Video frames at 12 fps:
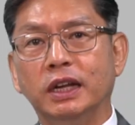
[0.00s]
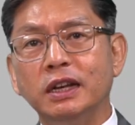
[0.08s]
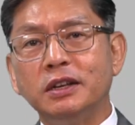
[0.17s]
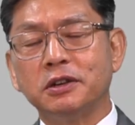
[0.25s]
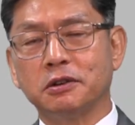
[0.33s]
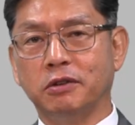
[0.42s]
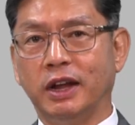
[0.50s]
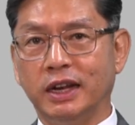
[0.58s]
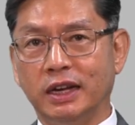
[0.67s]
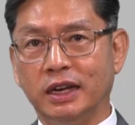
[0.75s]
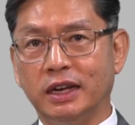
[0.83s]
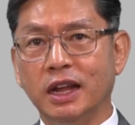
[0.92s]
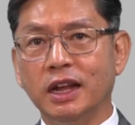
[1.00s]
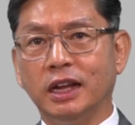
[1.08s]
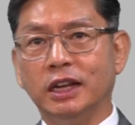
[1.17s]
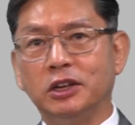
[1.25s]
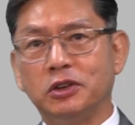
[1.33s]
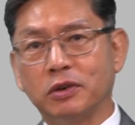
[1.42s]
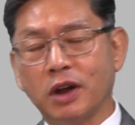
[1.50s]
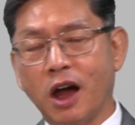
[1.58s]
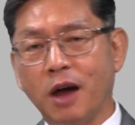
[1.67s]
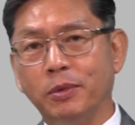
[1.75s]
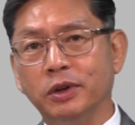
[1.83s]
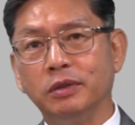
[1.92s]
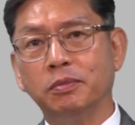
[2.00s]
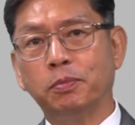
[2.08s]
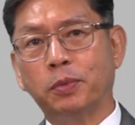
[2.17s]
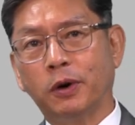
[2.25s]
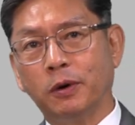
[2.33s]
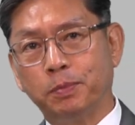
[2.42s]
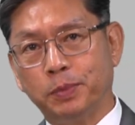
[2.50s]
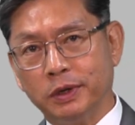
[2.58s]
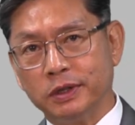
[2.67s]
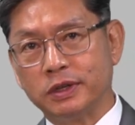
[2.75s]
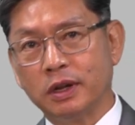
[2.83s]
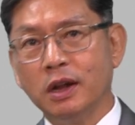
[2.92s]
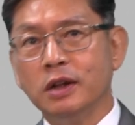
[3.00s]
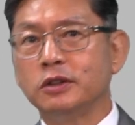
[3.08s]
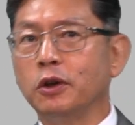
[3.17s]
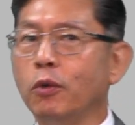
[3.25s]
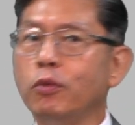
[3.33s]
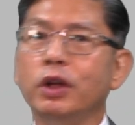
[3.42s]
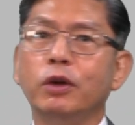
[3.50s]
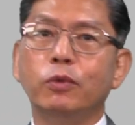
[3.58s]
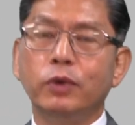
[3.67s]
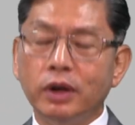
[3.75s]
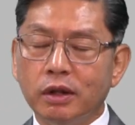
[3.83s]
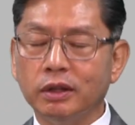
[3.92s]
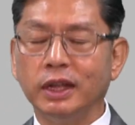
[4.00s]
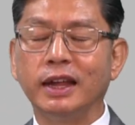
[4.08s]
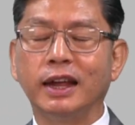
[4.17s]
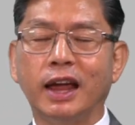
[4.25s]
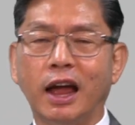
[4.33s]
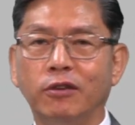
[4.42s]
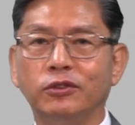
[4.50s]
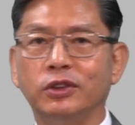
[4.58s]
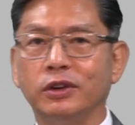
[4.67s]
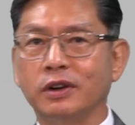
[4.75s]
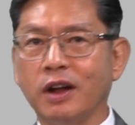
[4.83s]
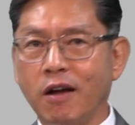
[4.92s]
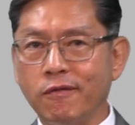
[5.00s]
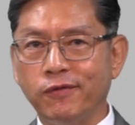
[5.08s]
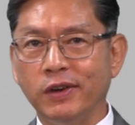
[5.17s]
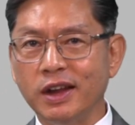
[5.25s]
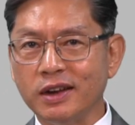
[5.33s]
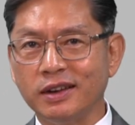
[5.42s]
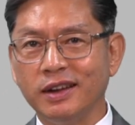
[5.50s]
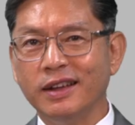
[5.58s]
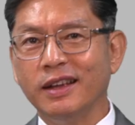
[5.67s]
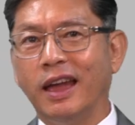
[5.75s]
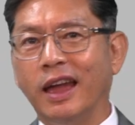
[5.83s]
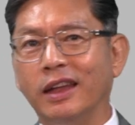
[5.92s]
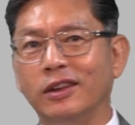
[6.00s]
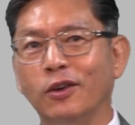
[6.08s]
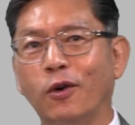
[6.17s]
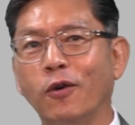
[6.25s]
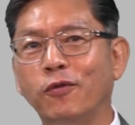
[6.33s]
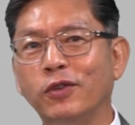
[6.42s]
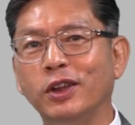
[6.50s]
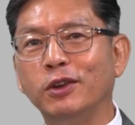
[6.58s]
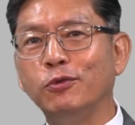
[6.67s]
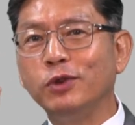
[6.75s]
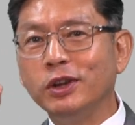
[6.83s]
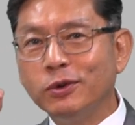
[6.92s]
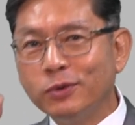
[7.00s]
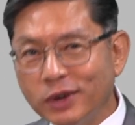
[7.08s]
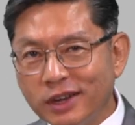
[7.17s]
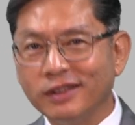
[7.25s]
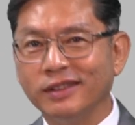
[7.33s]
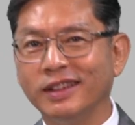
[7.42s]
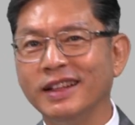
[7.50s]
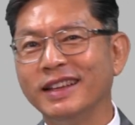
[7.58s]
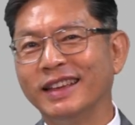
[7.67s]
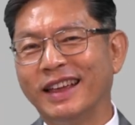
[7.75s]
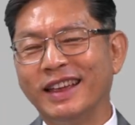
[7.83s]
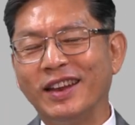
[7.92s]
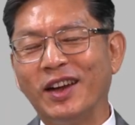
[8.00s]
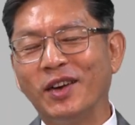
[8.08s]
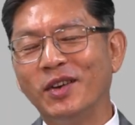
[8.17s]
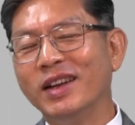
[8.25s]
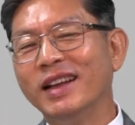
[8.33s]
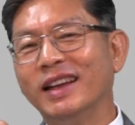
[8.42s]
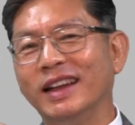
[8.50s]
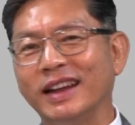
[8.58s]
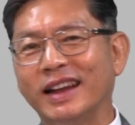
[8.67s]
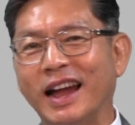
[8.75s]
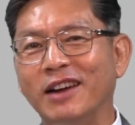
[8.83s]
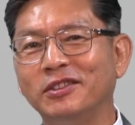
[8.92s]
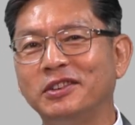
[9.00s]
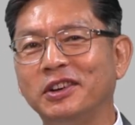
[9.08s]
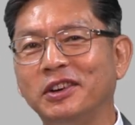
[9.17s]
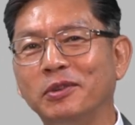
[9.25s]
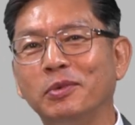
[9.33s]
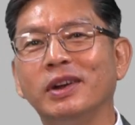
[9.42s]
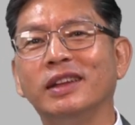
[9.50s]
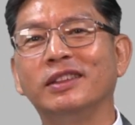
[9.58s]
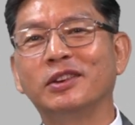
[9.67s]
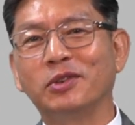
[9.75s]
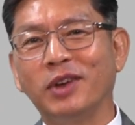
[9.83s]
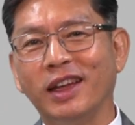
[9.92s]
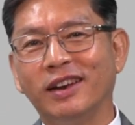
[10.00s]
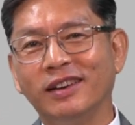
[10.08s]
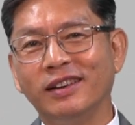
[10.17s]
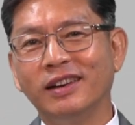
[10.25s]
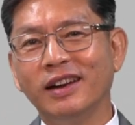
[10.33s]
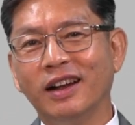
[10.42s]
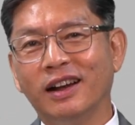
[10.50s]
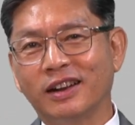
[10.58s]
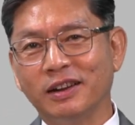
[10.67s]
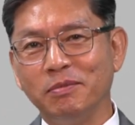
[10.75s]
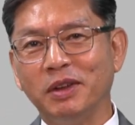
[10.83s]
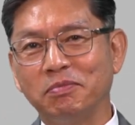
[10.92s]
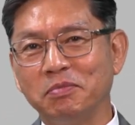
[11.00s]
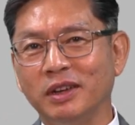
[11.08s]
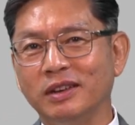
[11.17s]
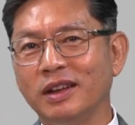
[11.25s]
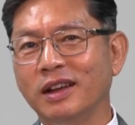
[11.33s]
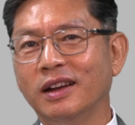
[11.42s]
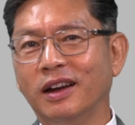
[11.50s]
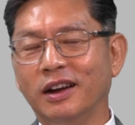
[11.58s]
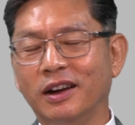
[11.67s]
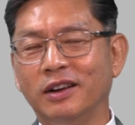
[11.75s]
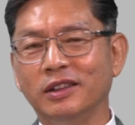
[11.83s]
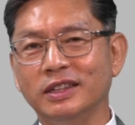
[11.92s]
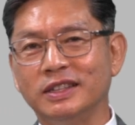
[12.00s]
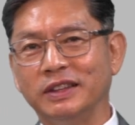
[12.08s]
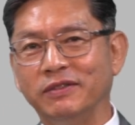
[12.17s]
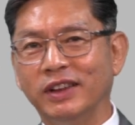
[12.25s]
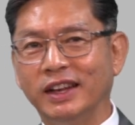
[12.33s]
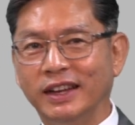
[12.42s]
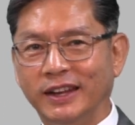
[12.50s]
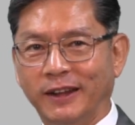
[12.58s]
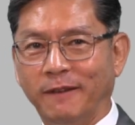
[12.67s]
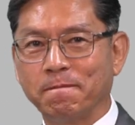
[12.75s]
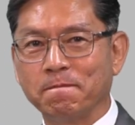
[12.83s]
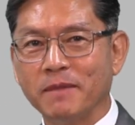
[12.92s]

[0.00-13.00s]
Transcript: integrated into common purpose. So we will encounter conflict, and hopefully we will, encounter with greater commitment the civility.